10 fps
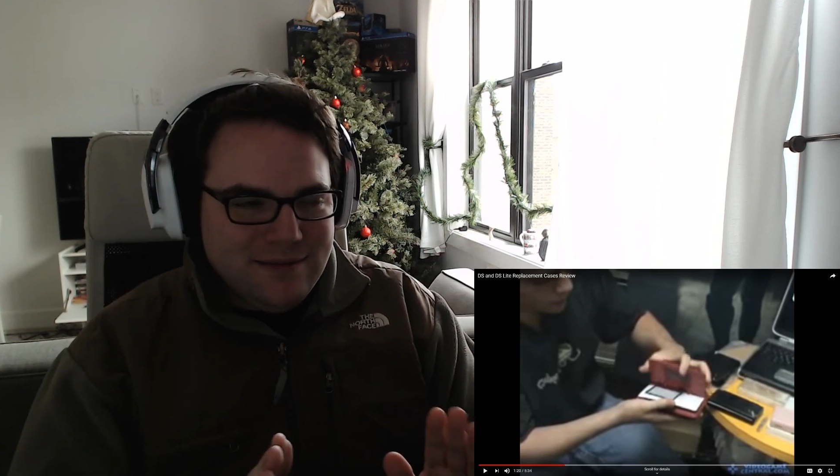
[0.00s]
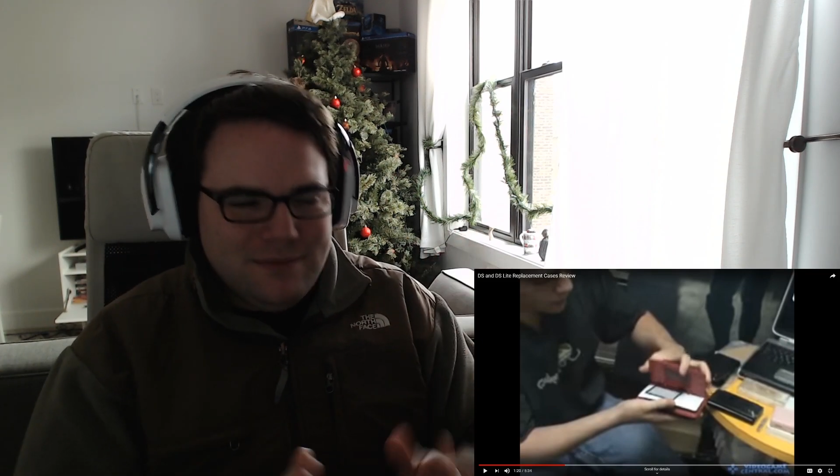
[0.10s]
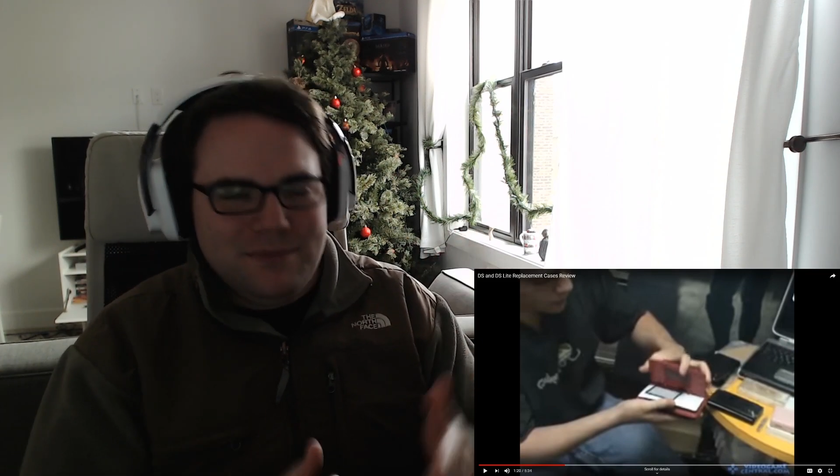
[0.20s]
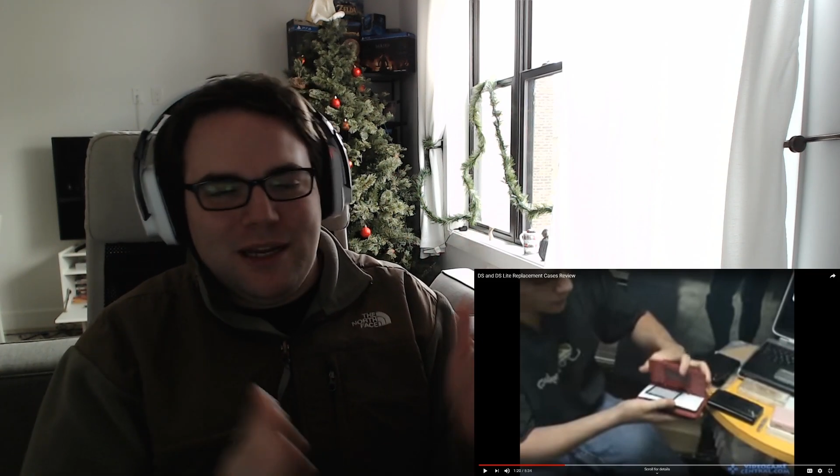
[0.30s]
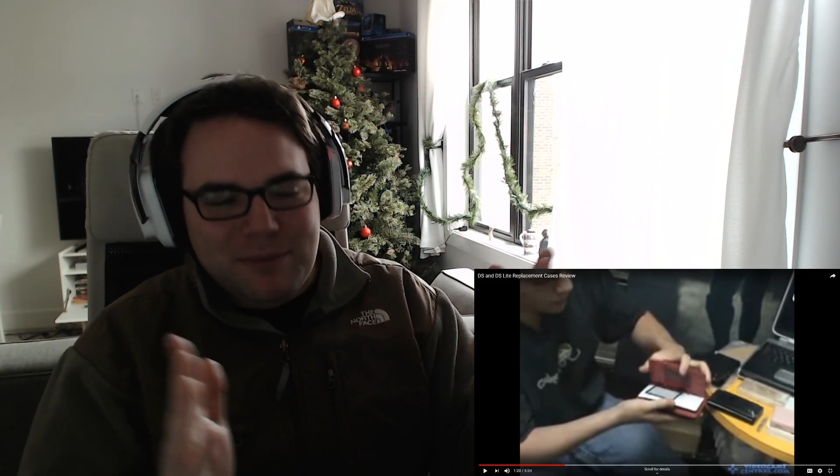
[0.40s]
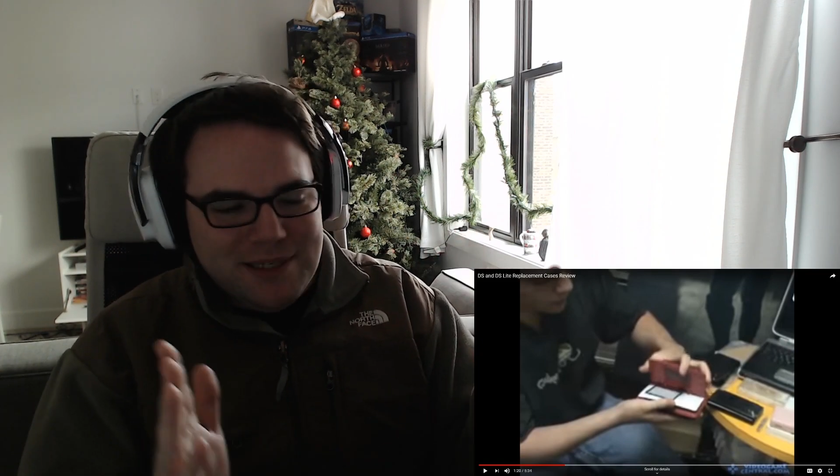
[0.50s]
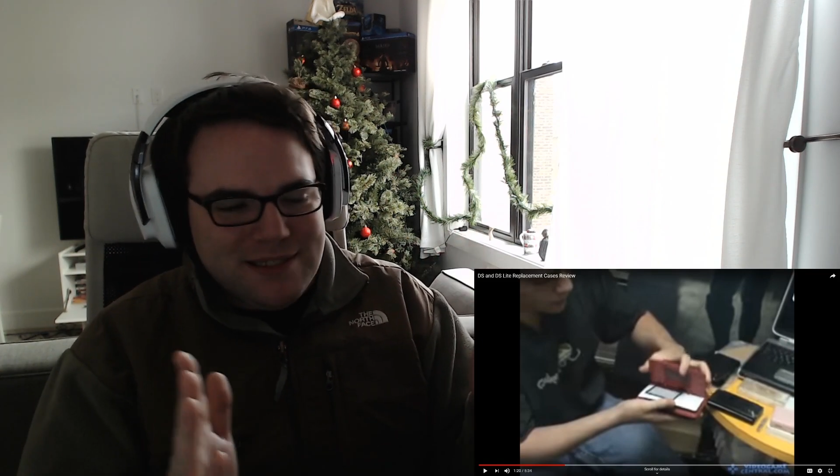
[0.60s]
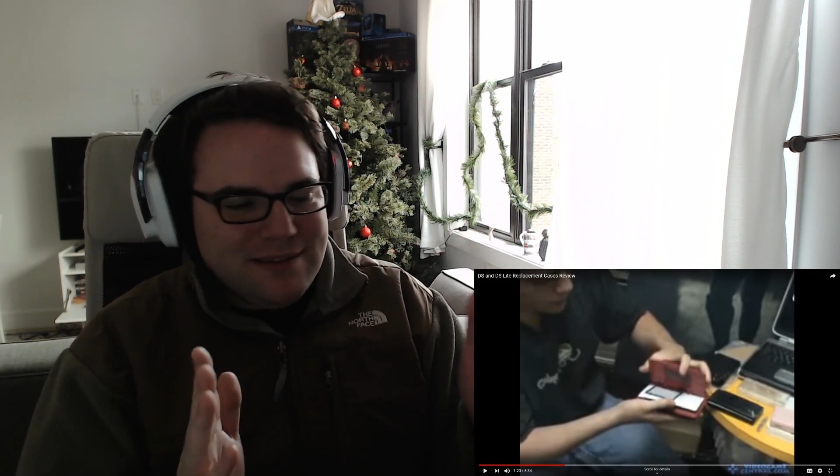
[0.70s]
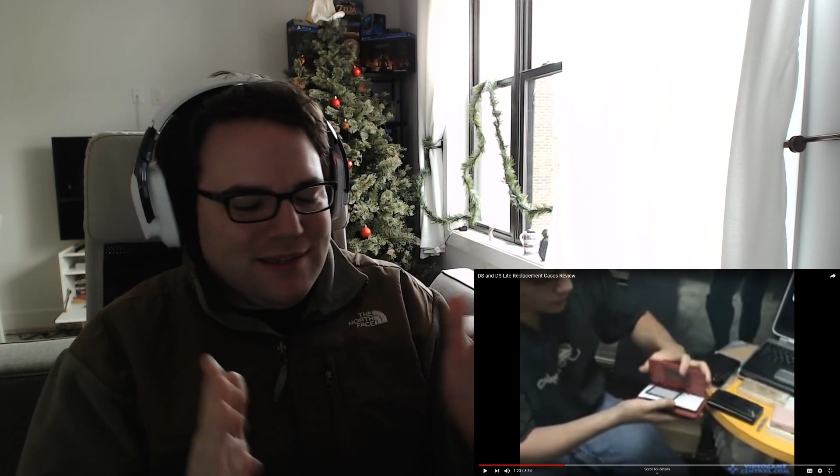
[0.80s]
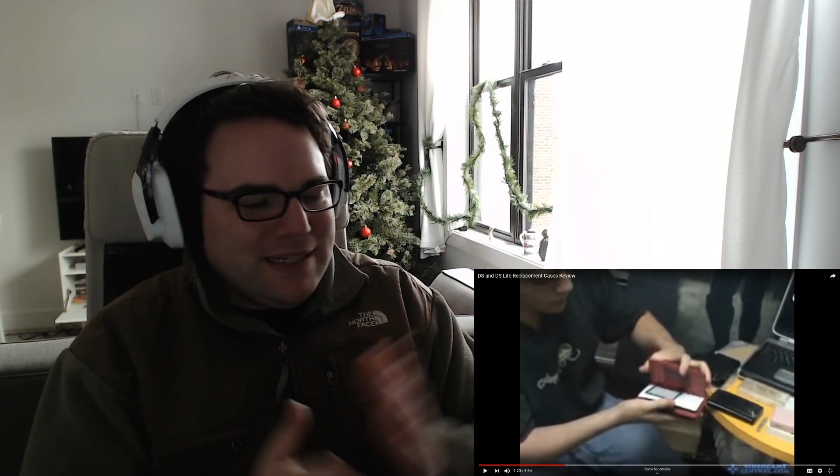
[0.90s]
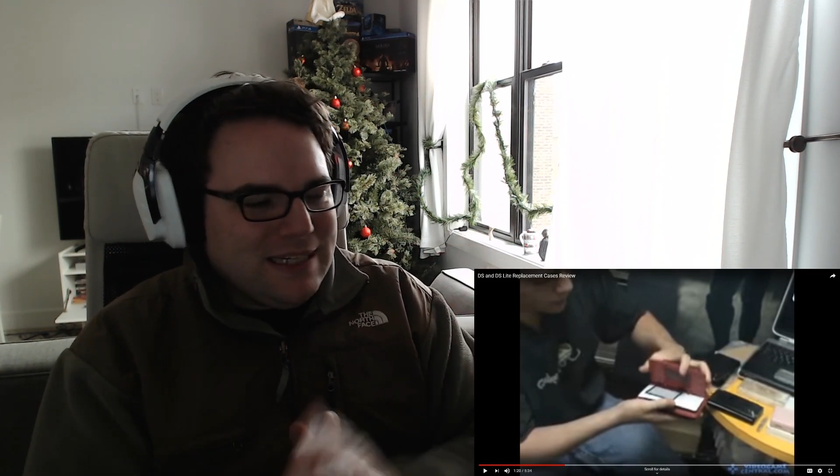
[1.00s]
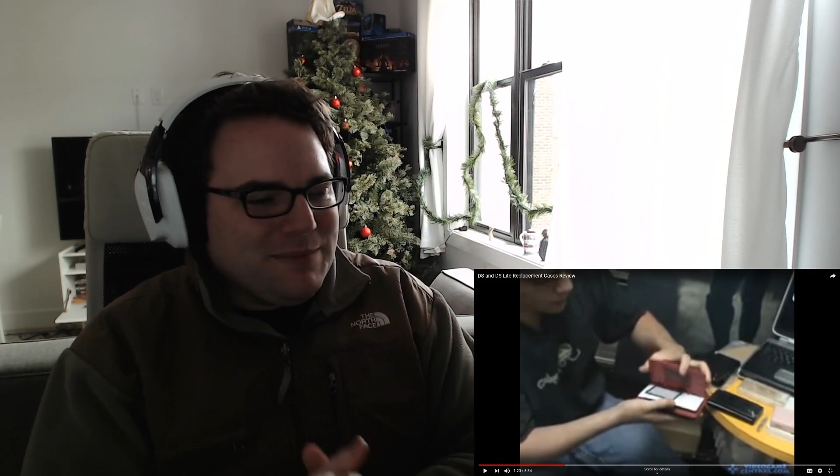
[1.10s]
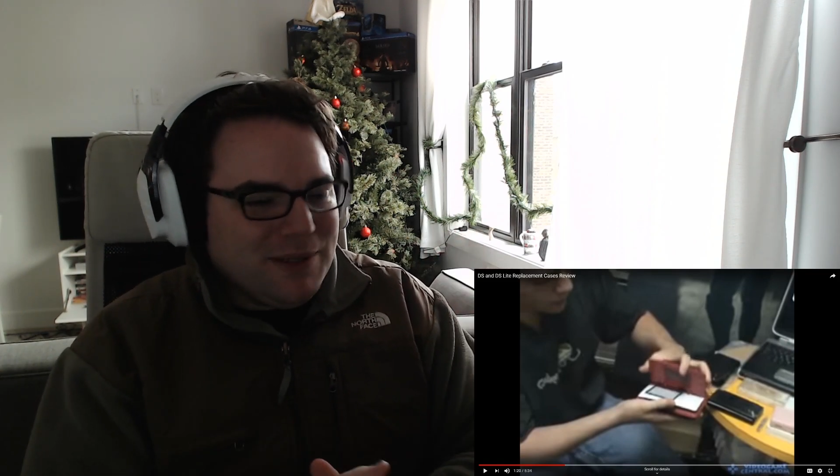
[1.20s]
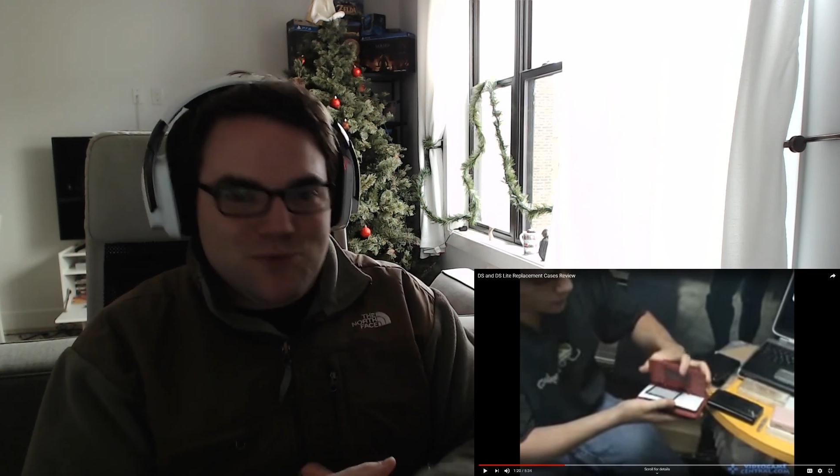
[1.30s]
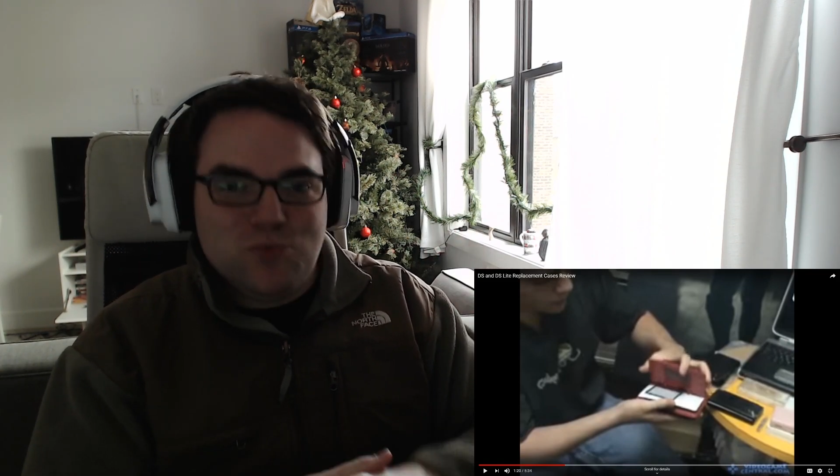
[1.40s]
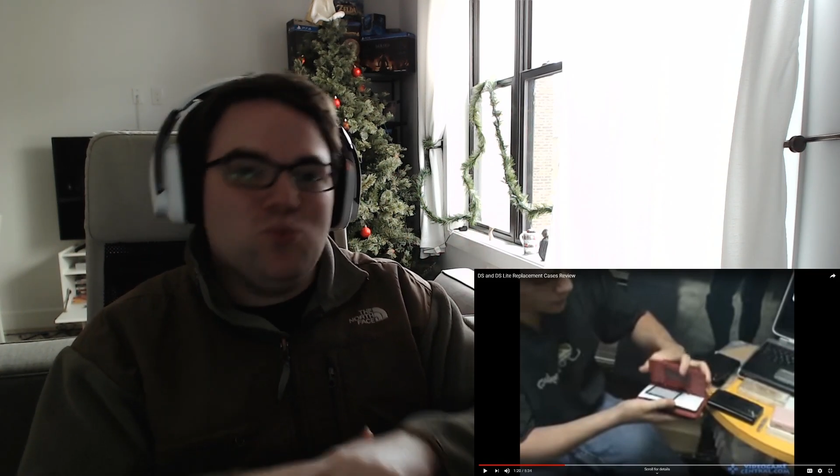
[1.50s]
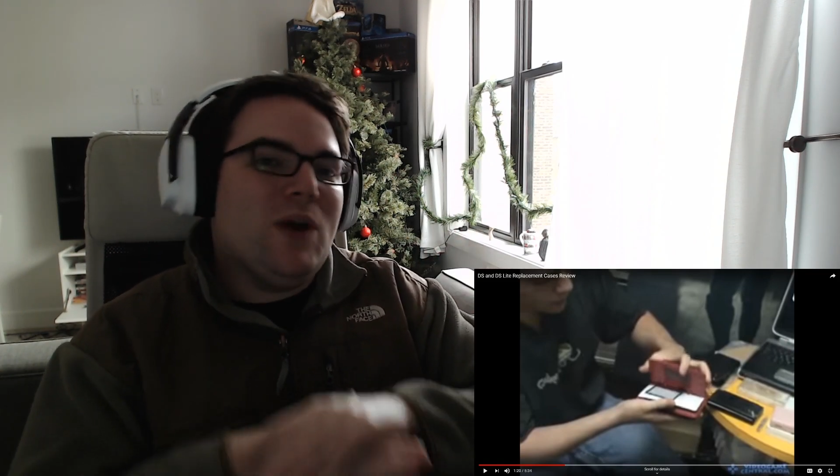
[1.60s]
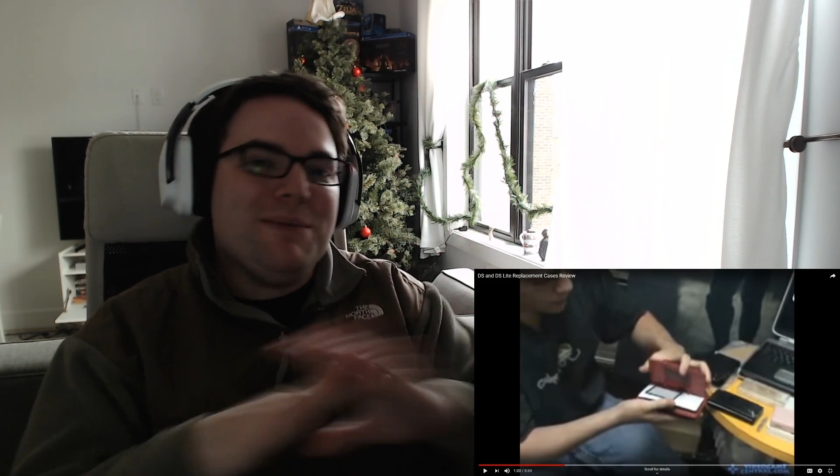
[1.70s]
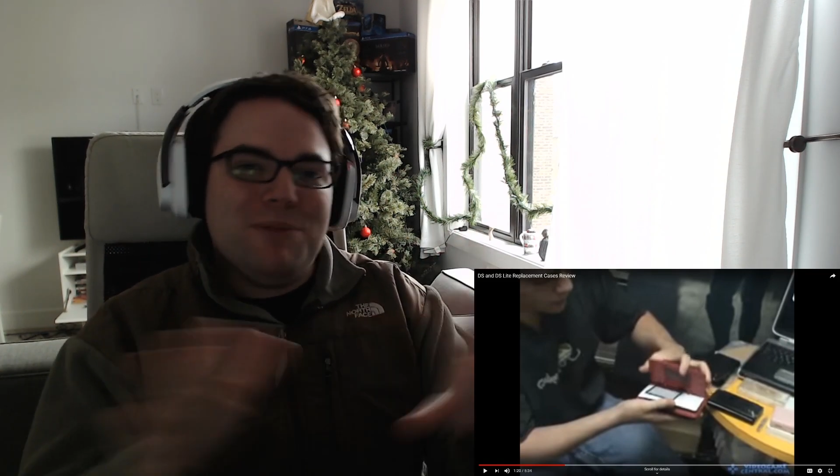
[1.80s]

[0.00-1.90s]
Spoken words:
It might have been an idea, but it was way